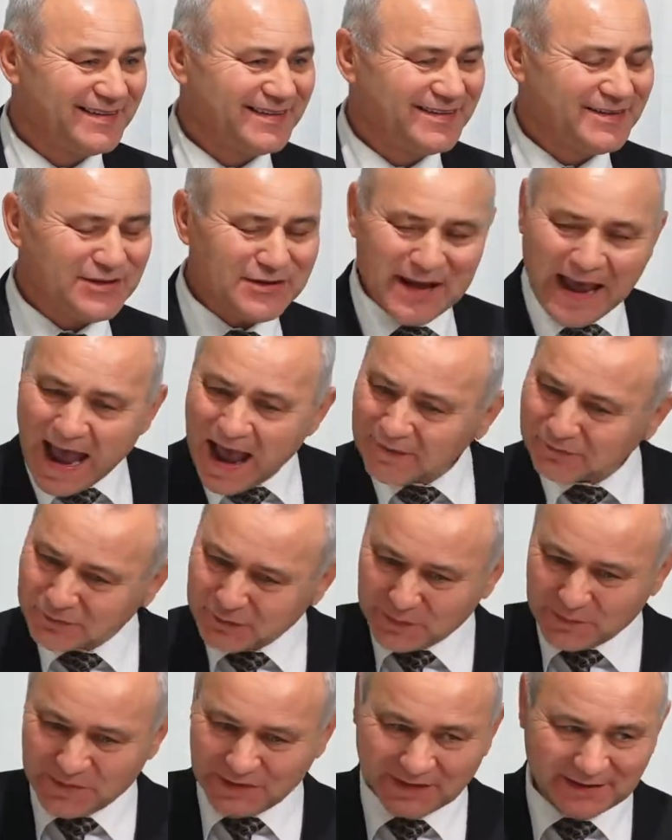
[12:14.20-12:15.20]
You have
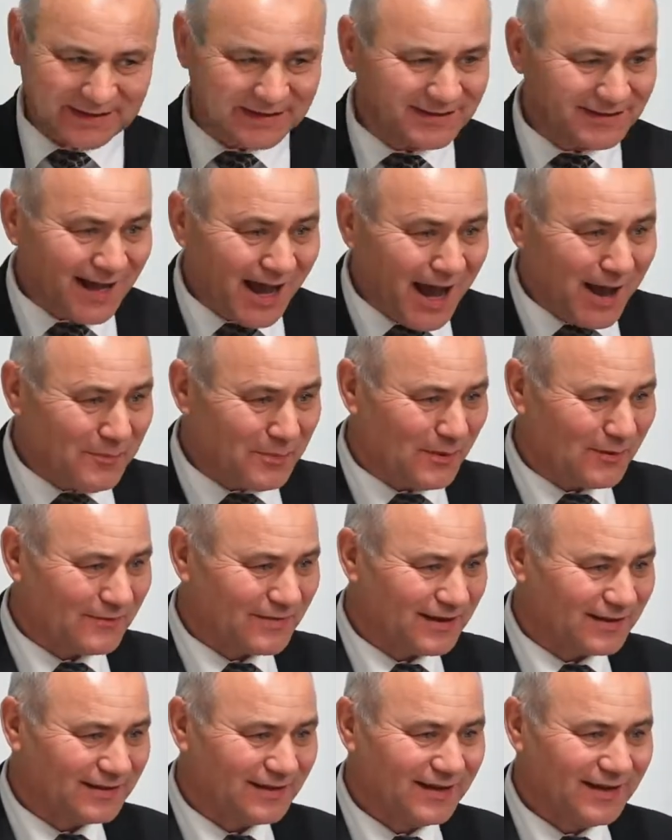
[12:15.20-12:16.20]
to be on the top of
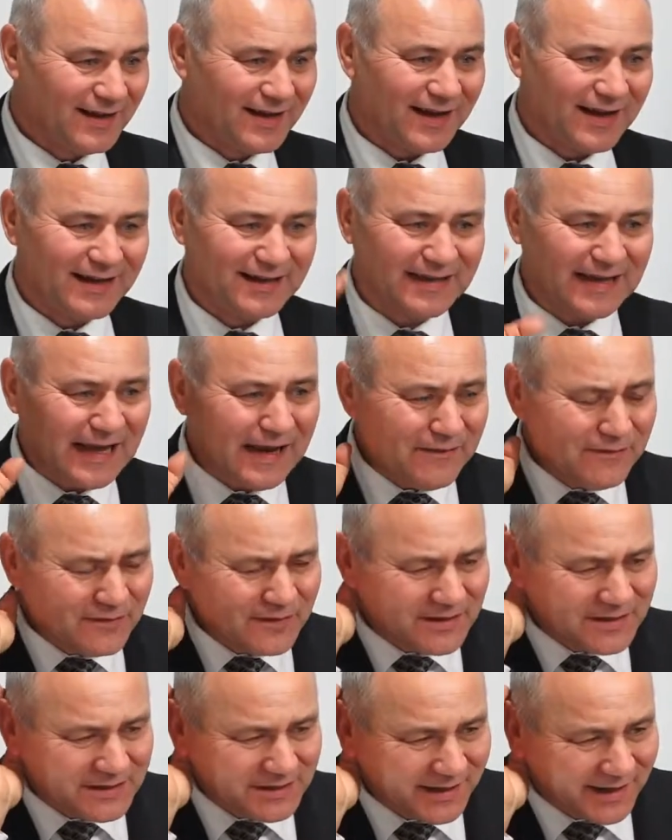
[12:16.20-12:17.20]
it, and
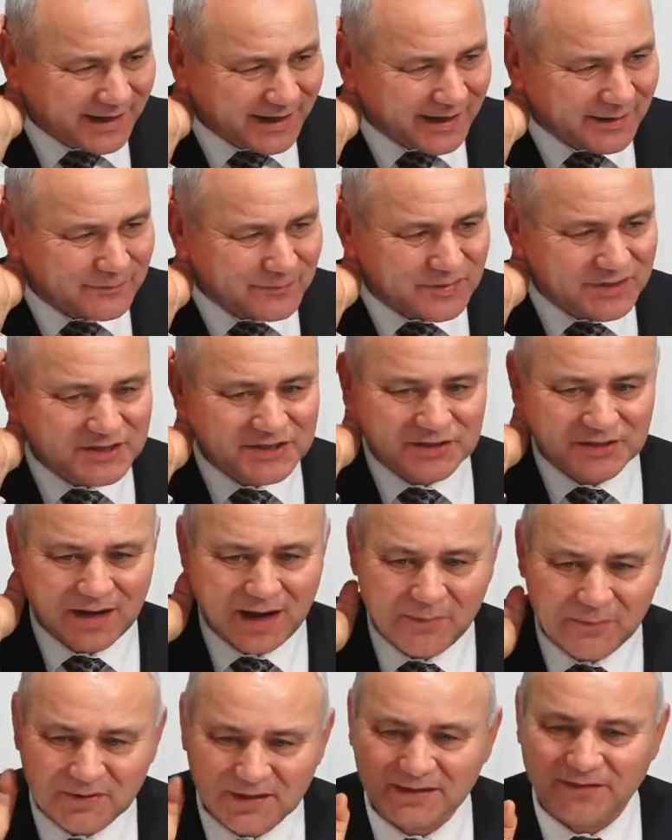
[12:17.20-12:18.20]
every time be
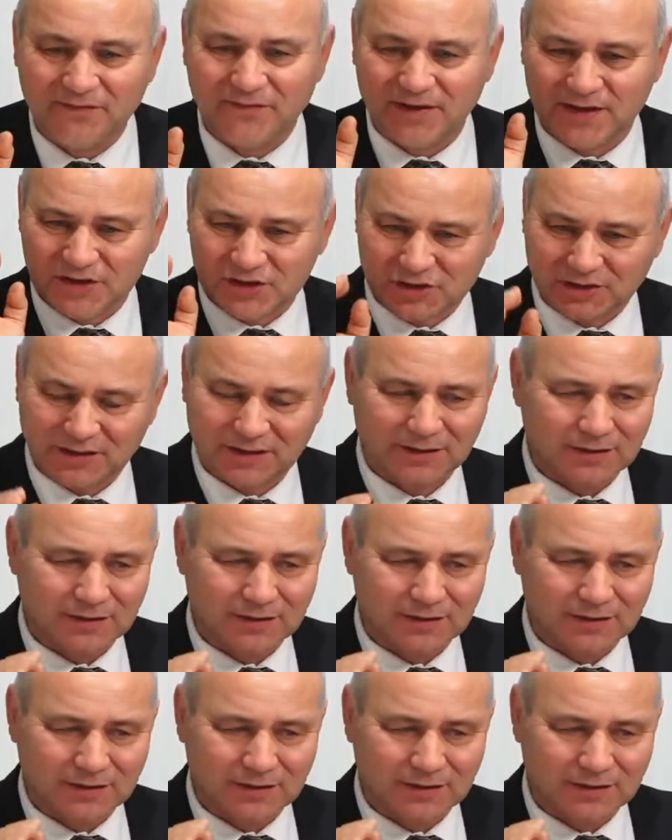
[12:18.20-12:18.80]
sober and vigilant.